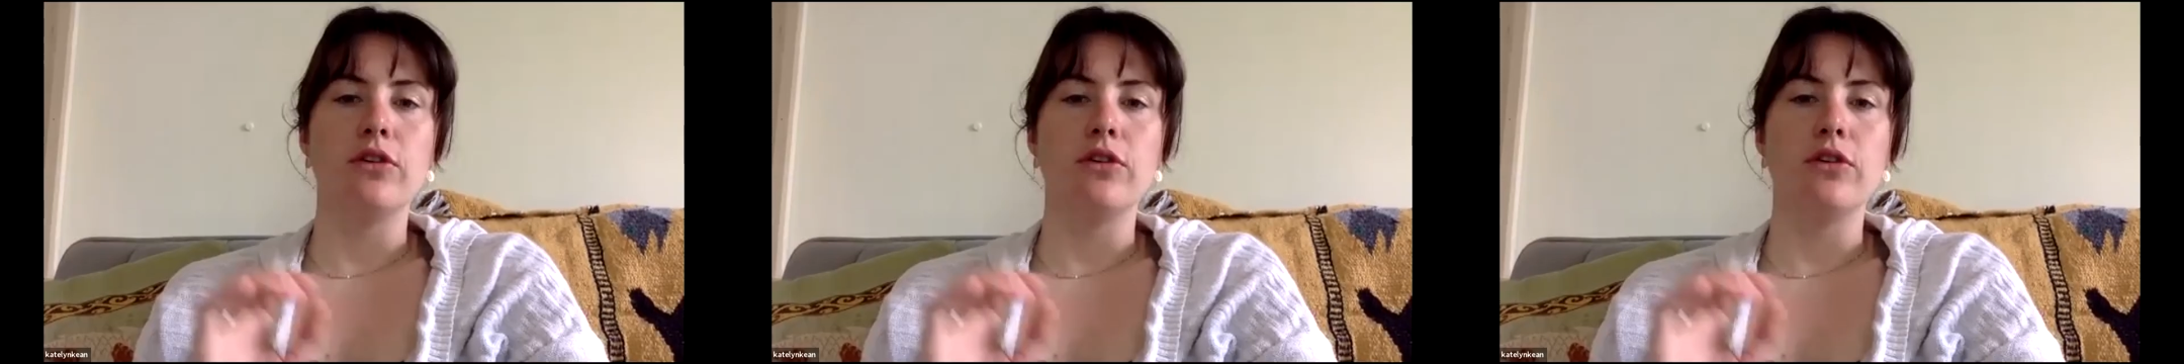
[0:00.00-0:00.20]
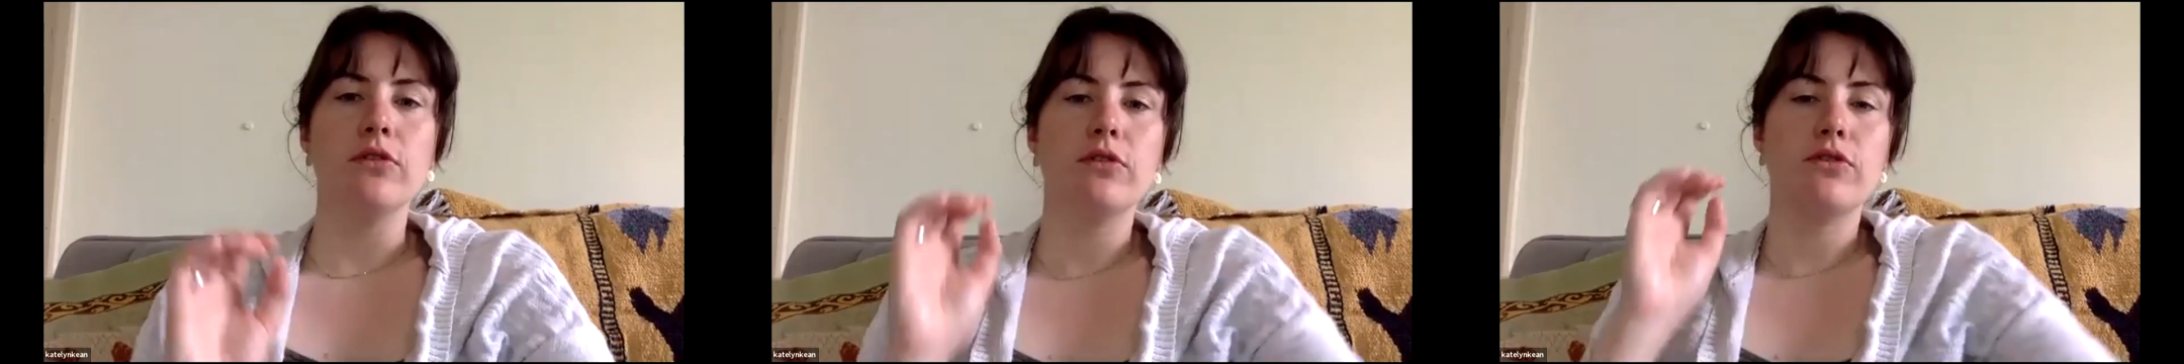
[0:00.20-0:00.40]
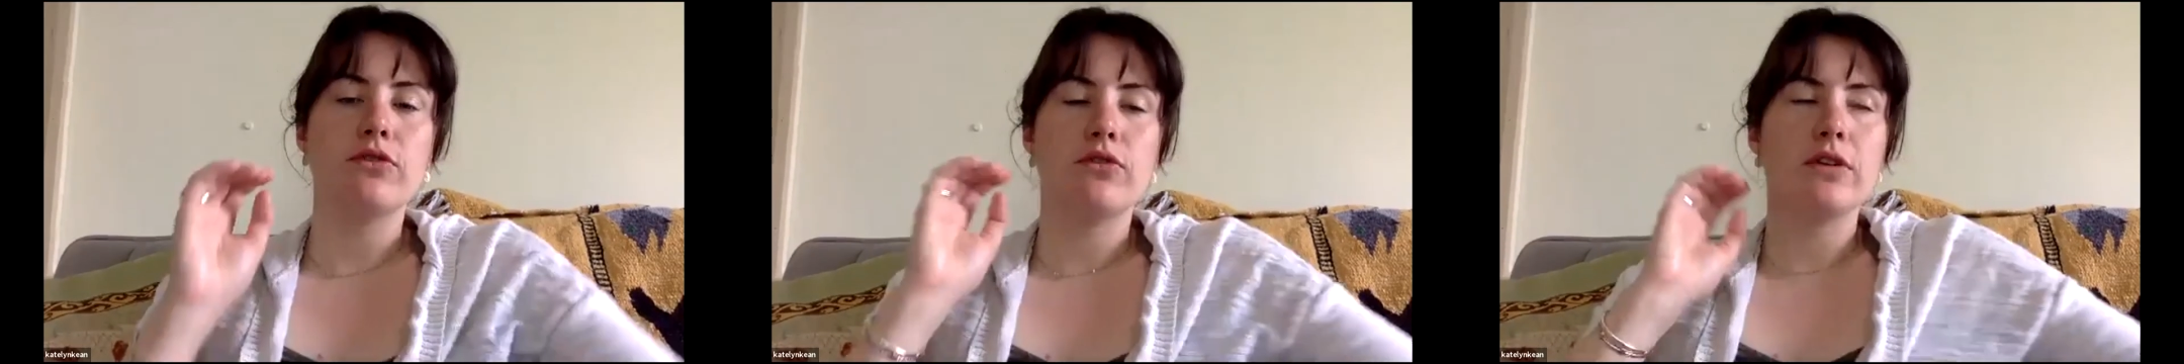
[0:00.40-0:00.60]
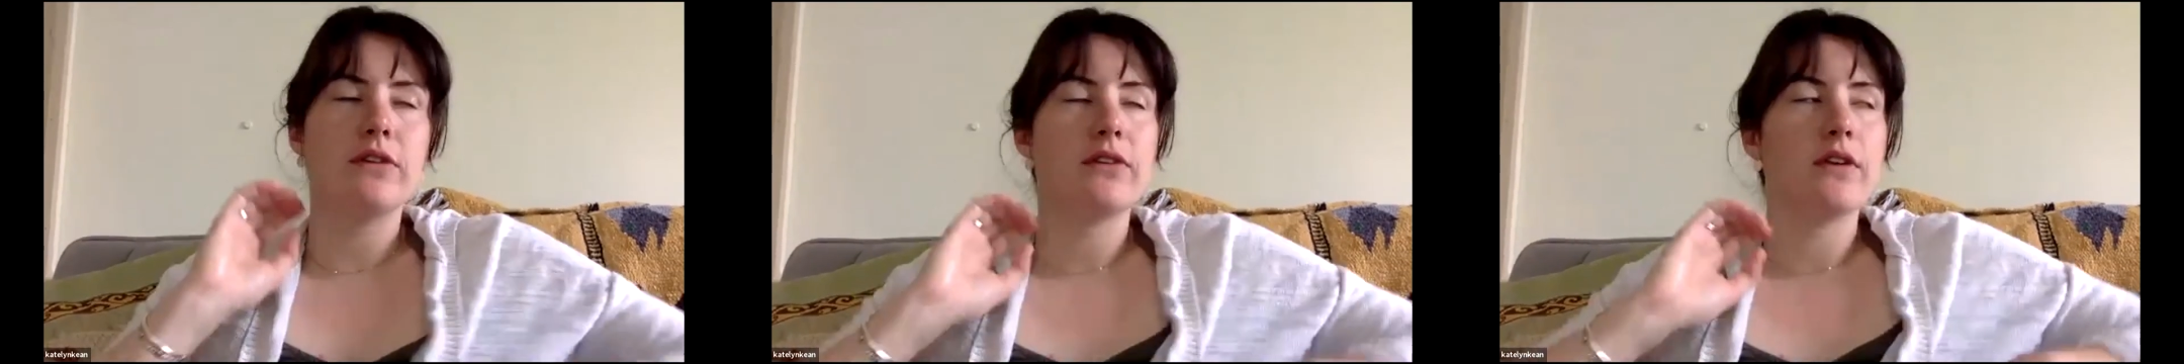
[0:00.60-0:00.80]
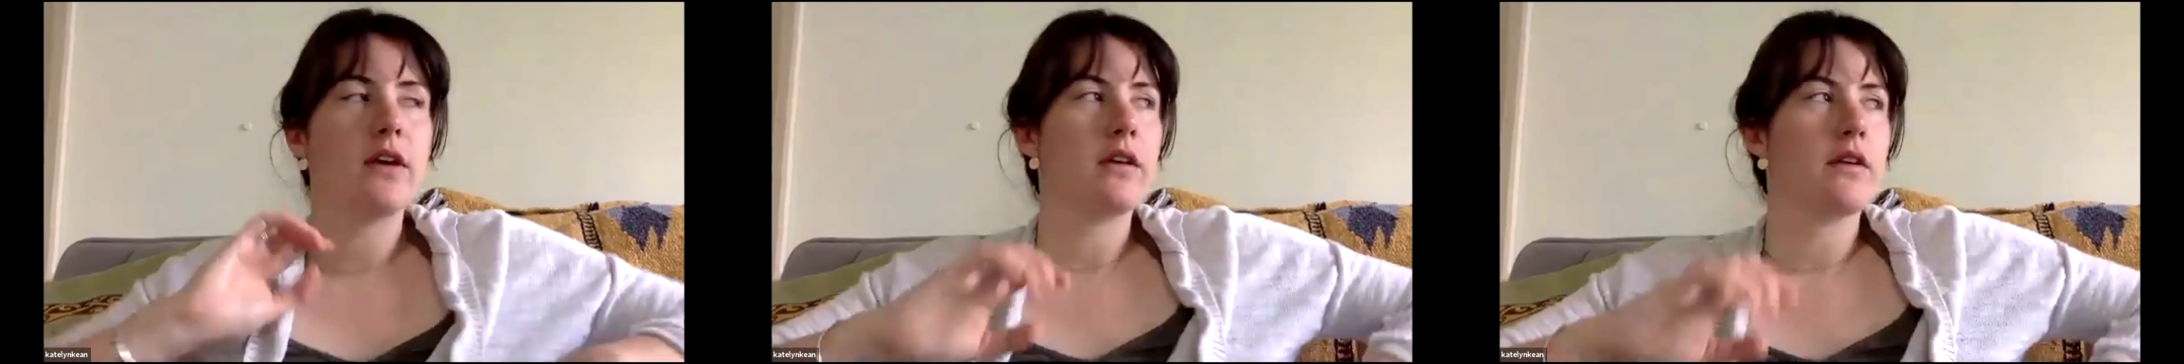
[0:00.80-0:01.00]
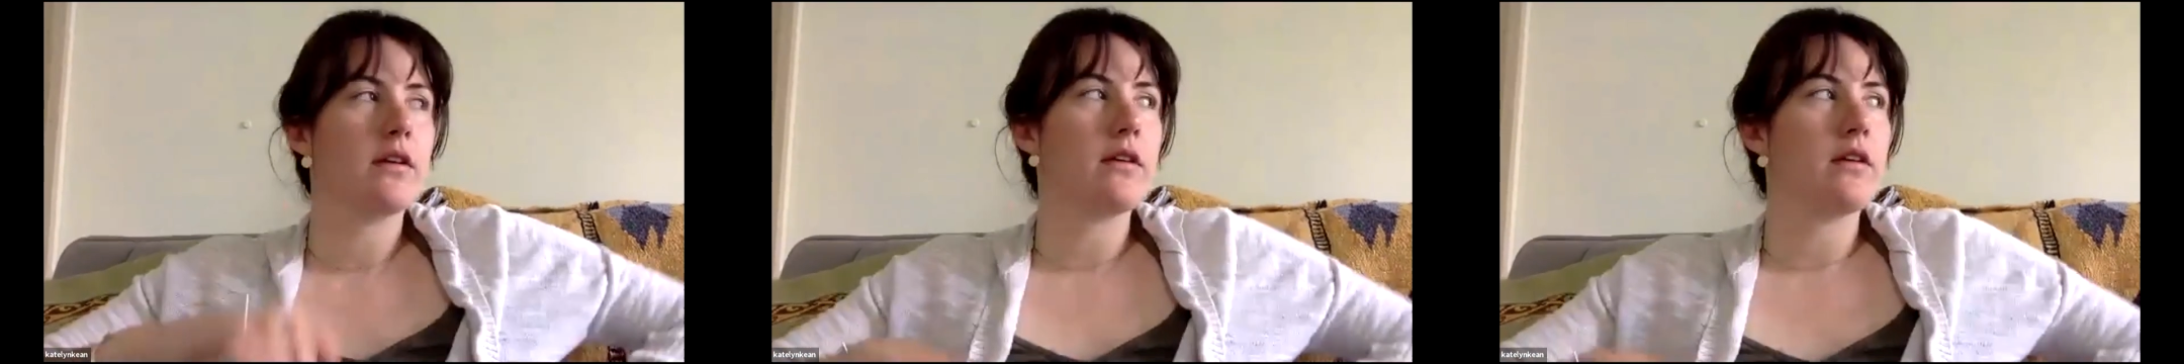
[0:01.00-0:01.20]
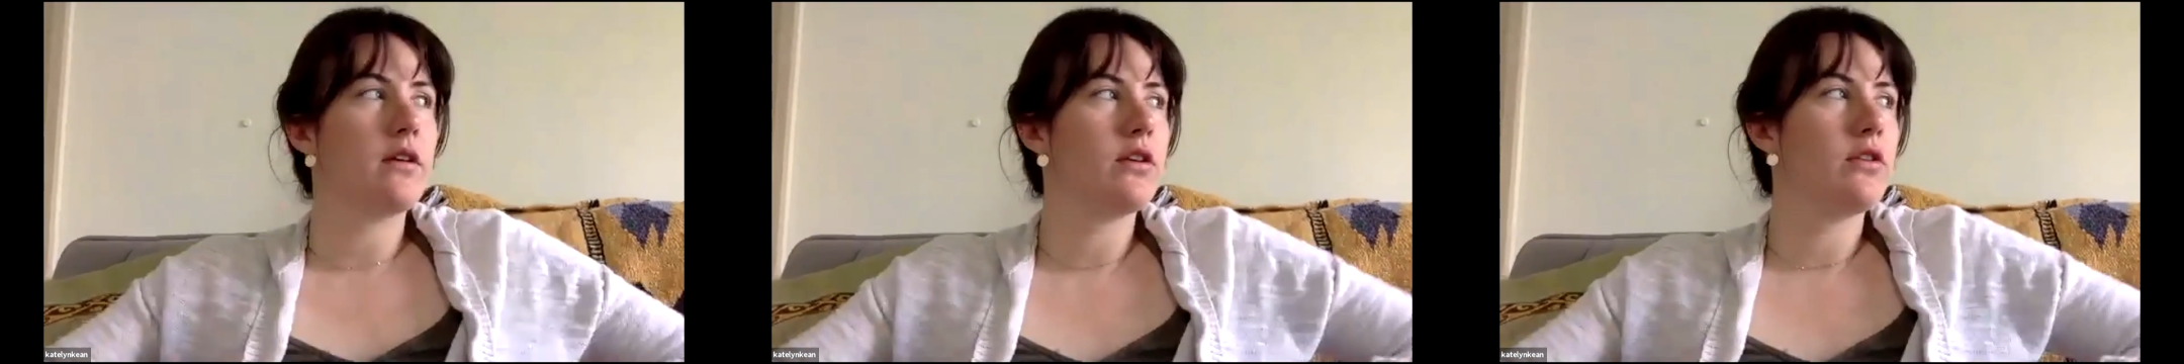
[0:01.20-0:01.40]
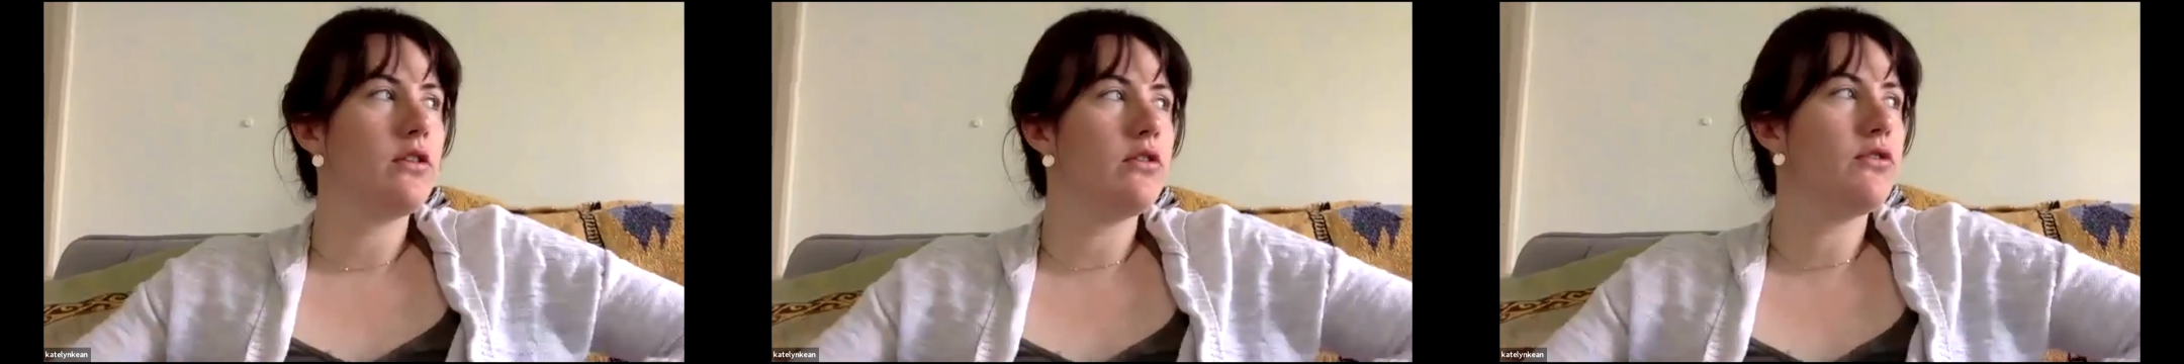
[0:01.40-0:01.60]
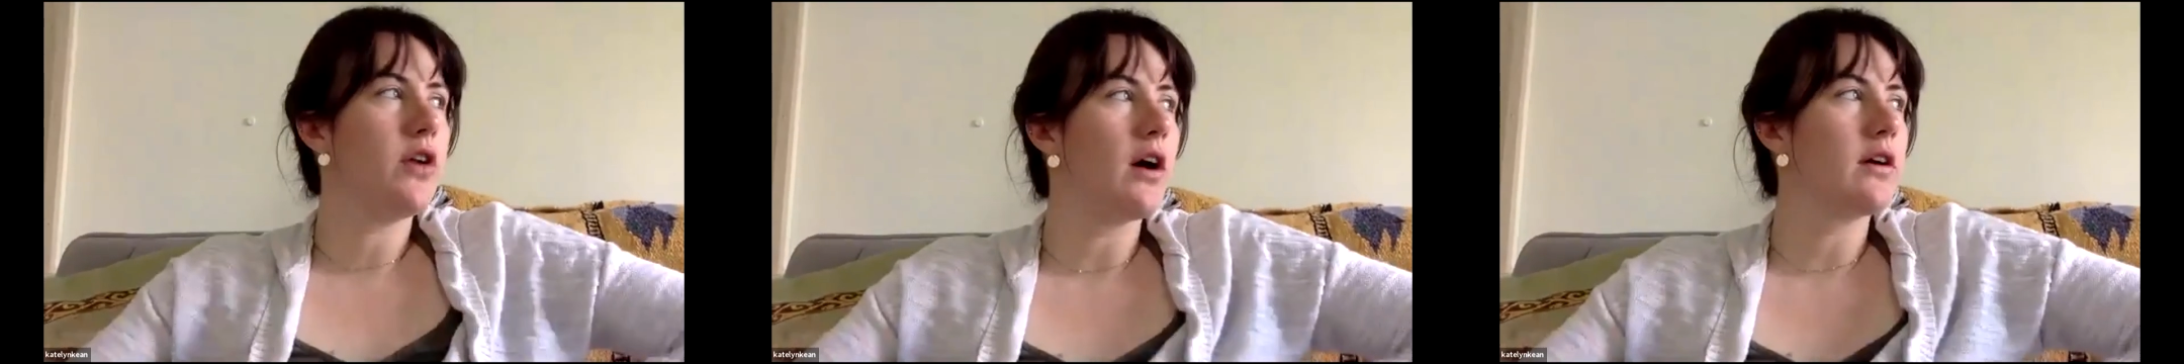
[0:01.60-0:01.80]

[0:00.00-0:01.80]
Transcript: Teresa, could you talk